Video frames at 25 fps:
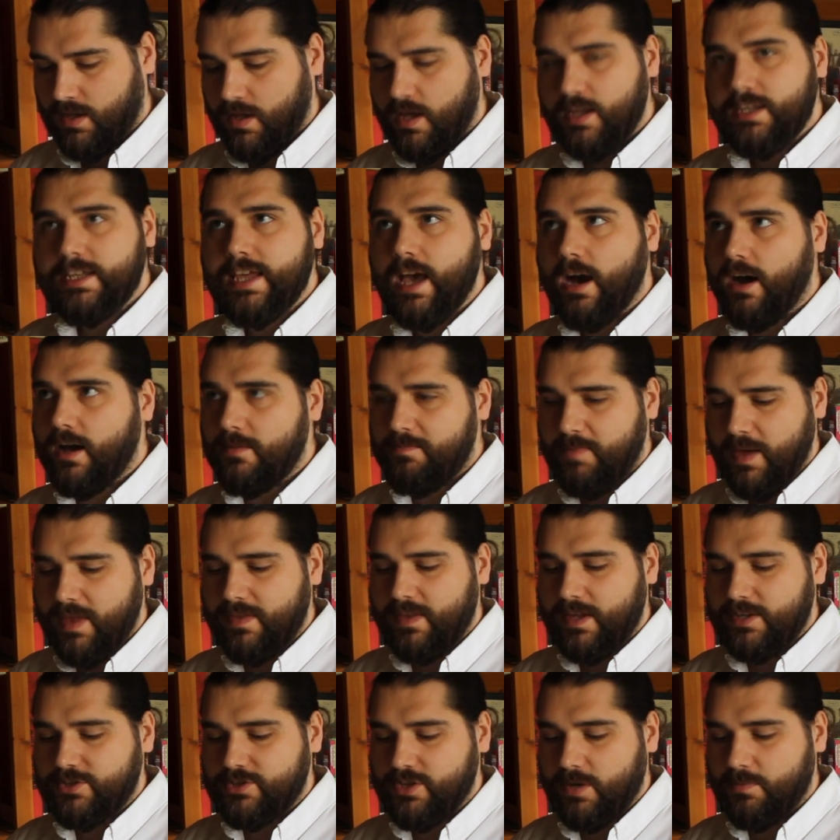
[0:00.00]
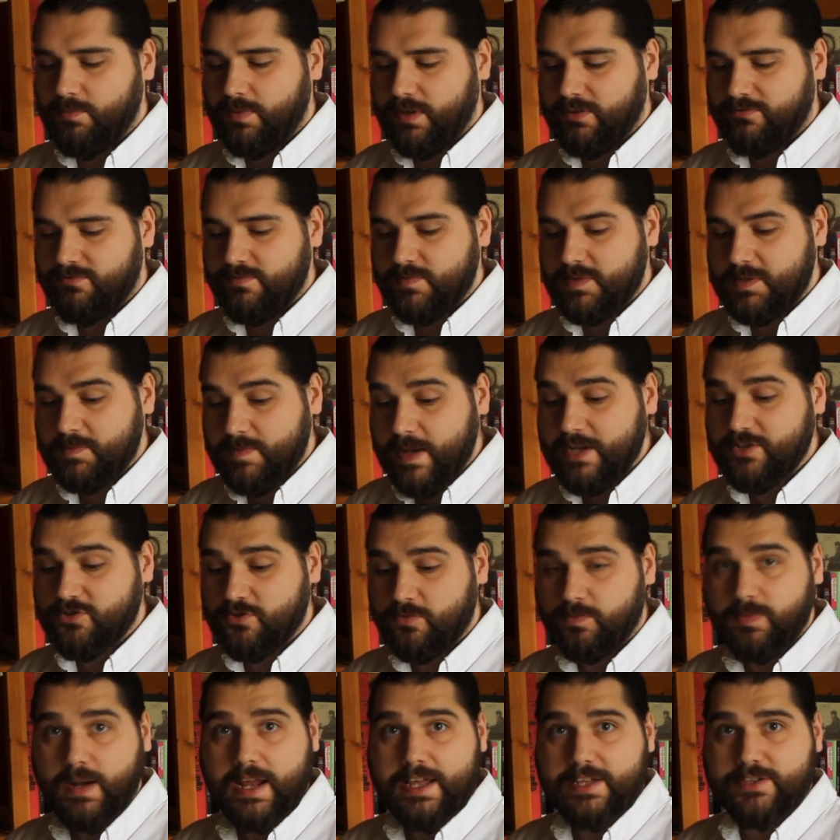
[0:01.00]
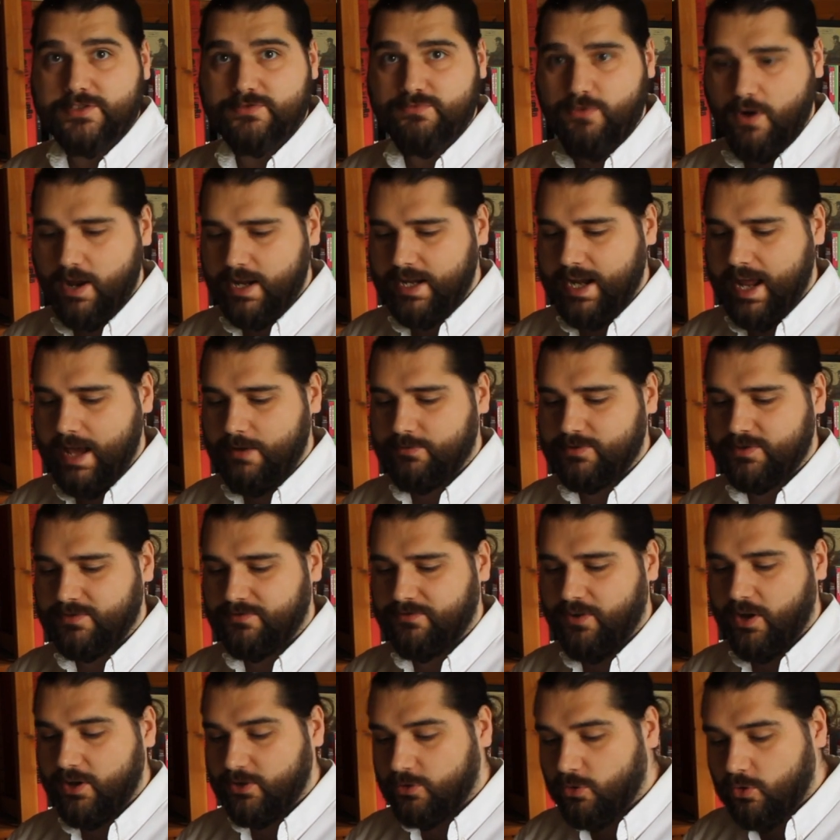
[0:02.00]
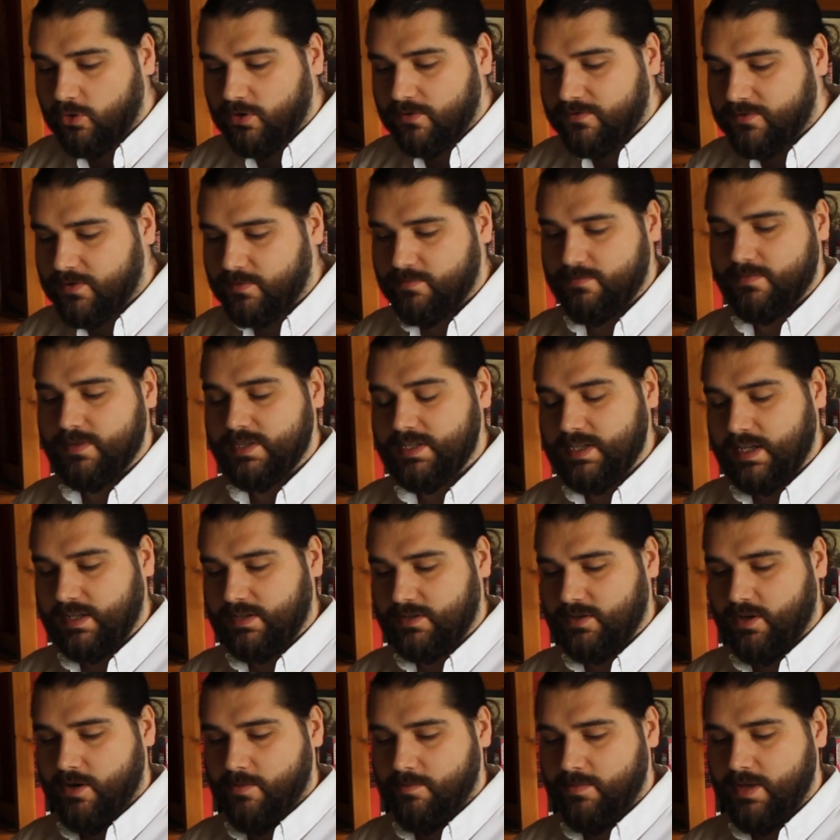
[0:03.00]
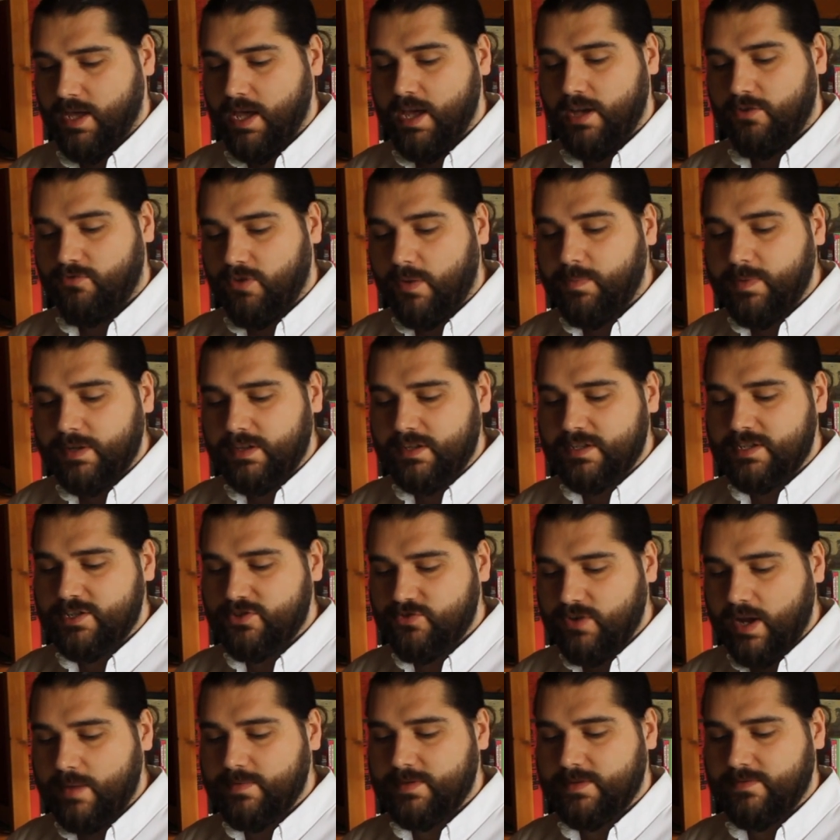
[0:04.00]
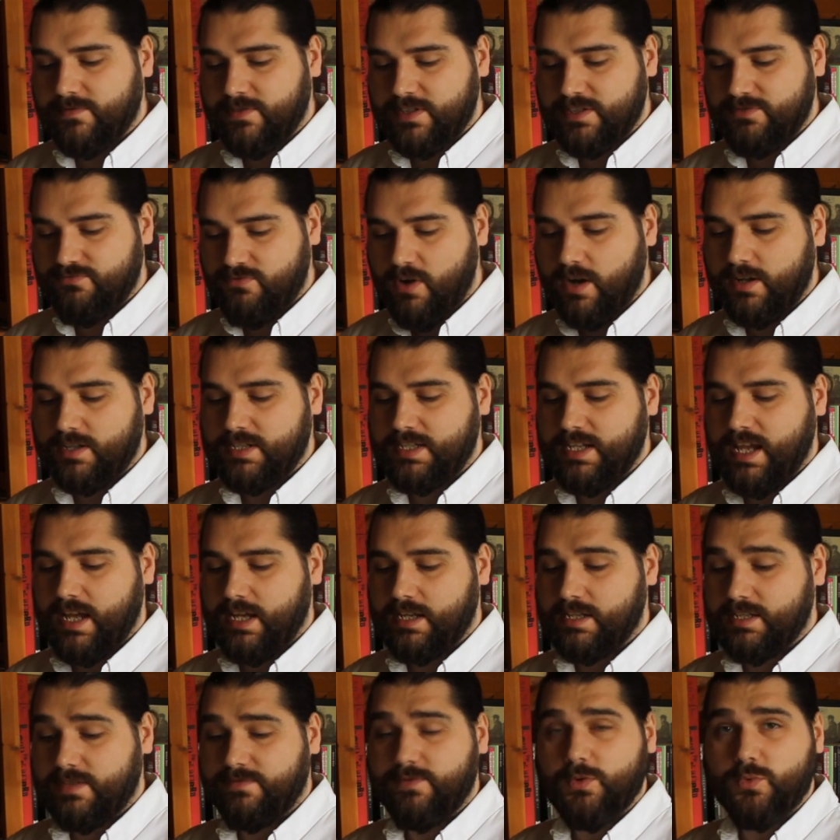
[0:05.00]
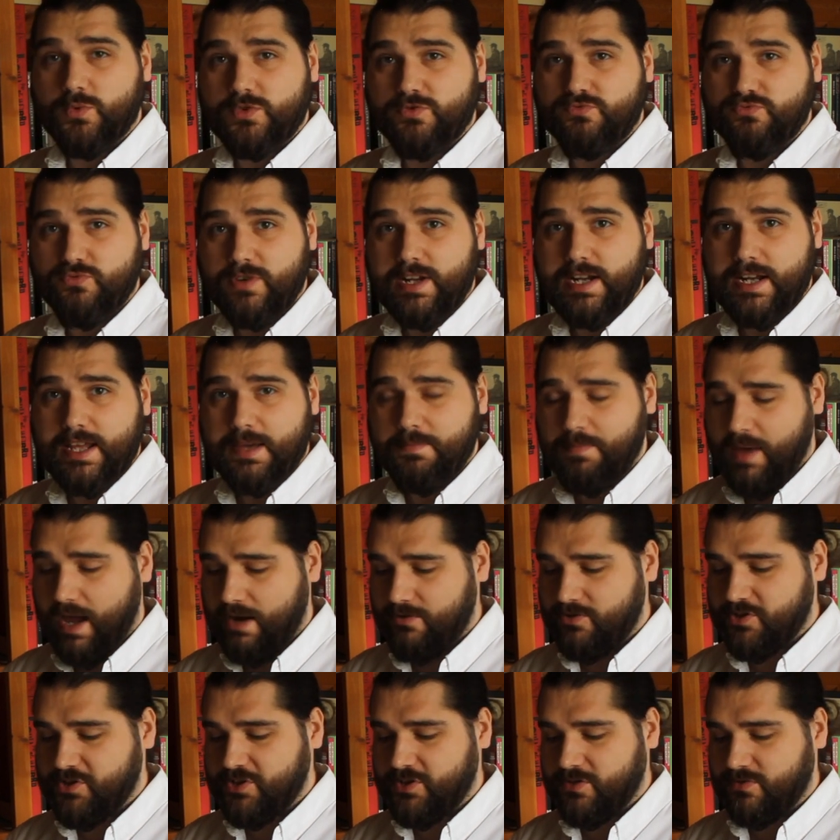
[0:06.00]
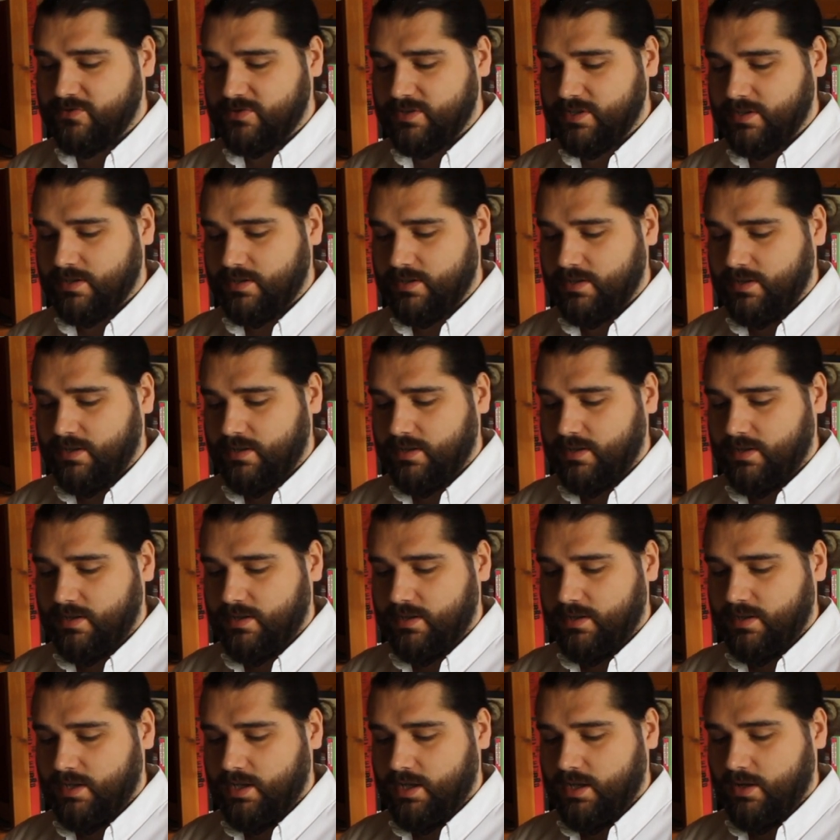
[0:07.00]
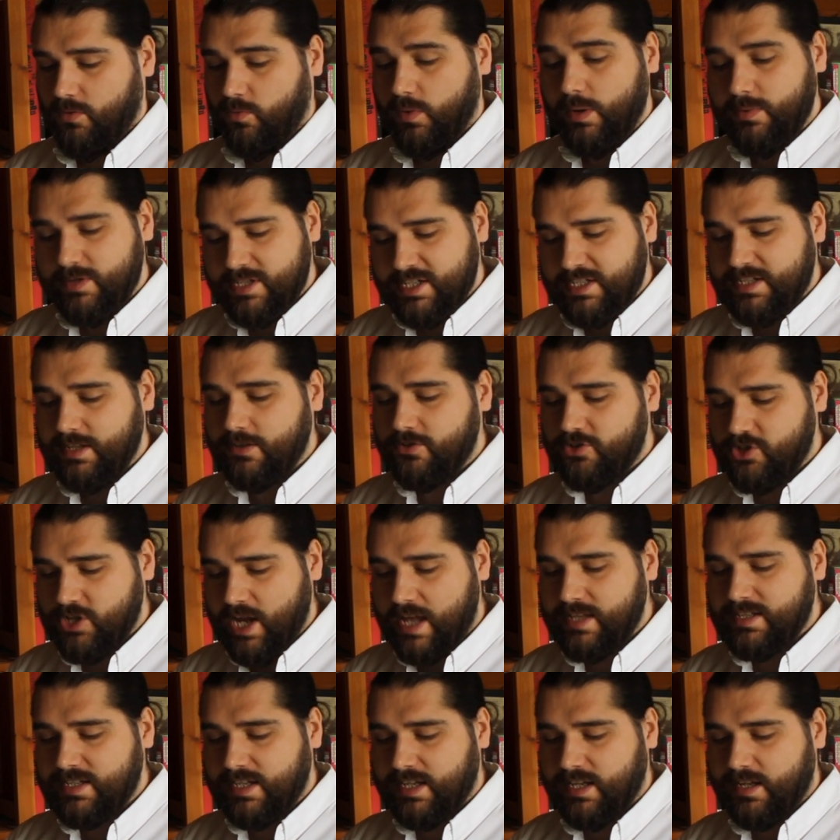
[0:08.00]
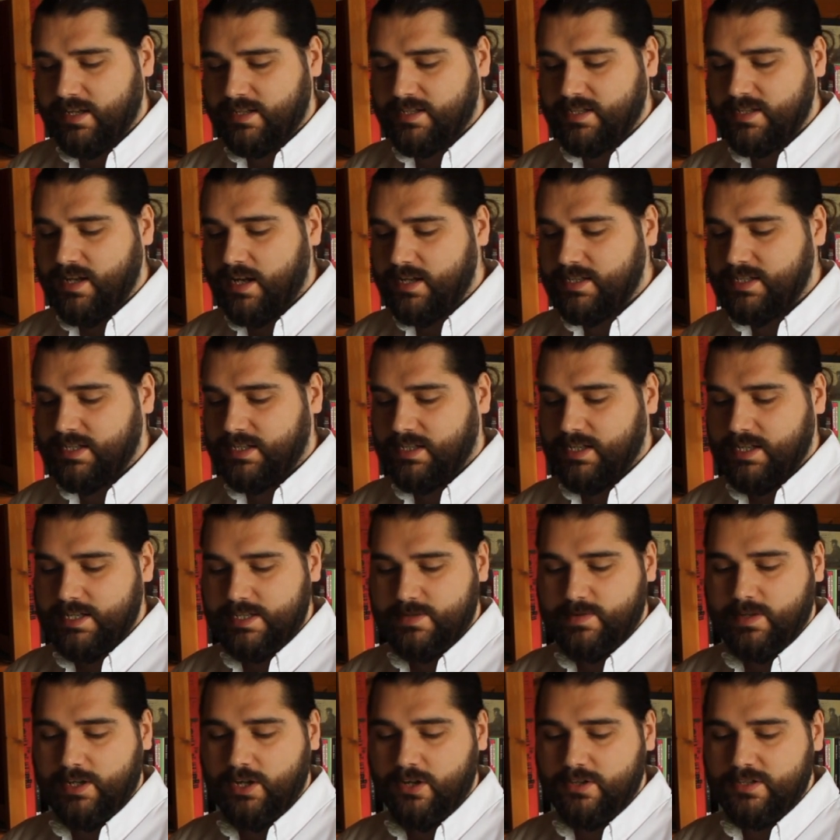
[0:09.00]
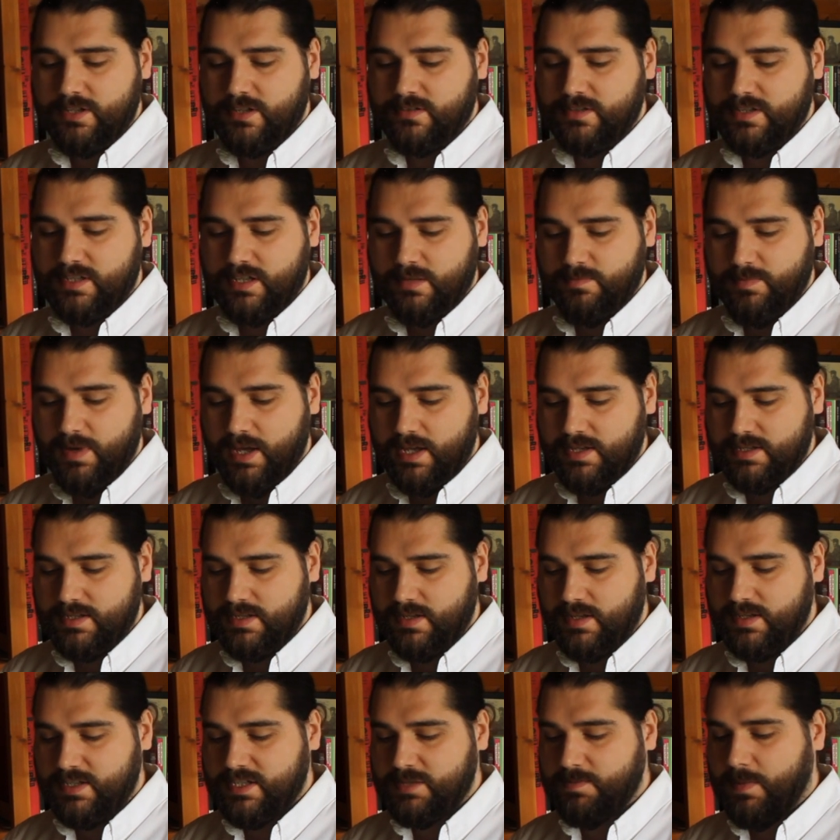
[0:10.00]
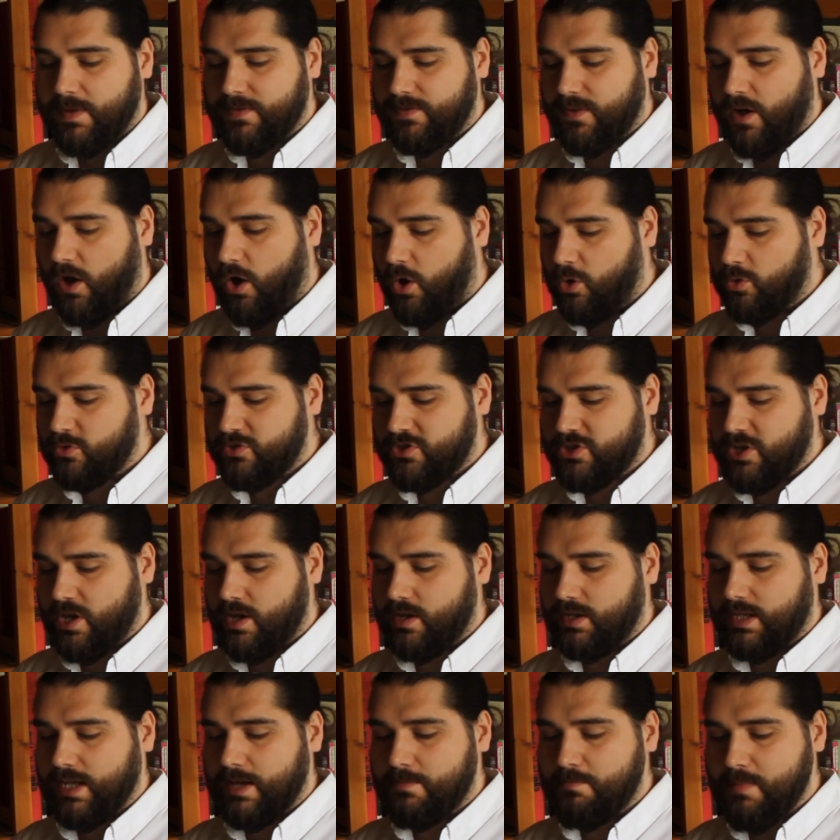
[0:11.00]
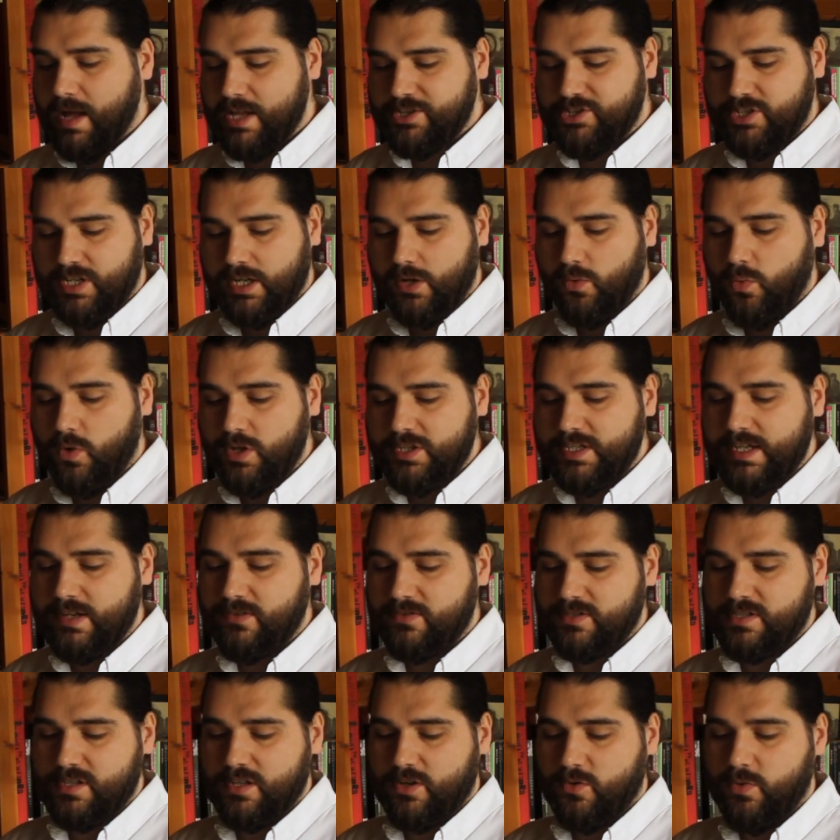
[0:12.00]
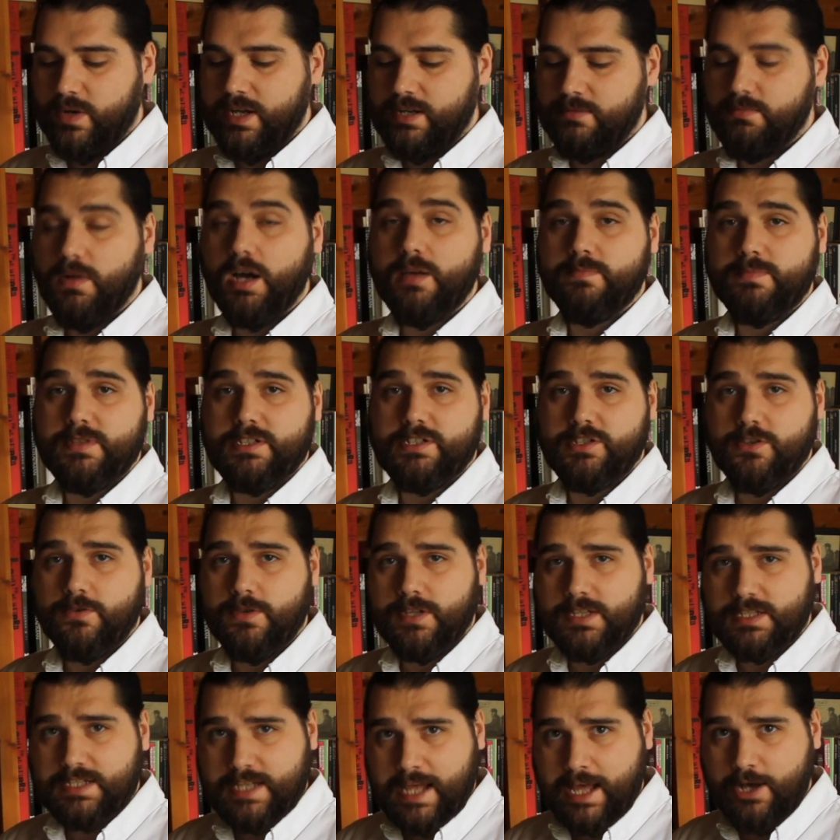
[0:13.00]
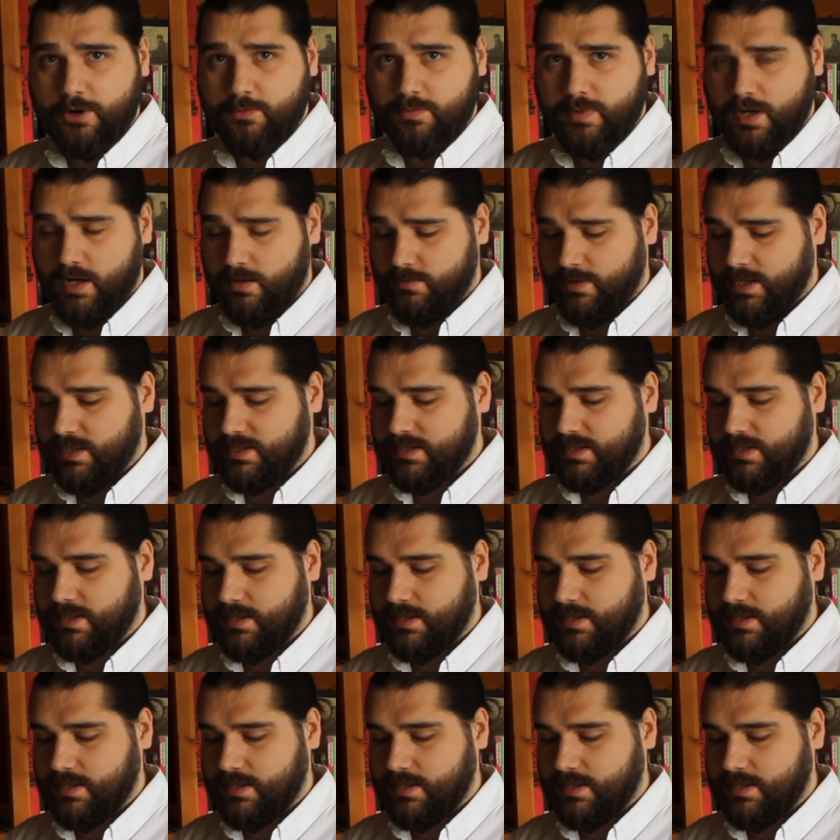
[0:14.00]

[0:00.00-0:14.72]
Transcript: "Yeah, I bet they're jumping from special planes right now to find all of them," said Tom, gripping the straps of his rucksack as if it was really a parachute. We were still chatting excitedly as we got onto the bus and spent the whole journey imagining what else the Queen might be doing to help Ahmet.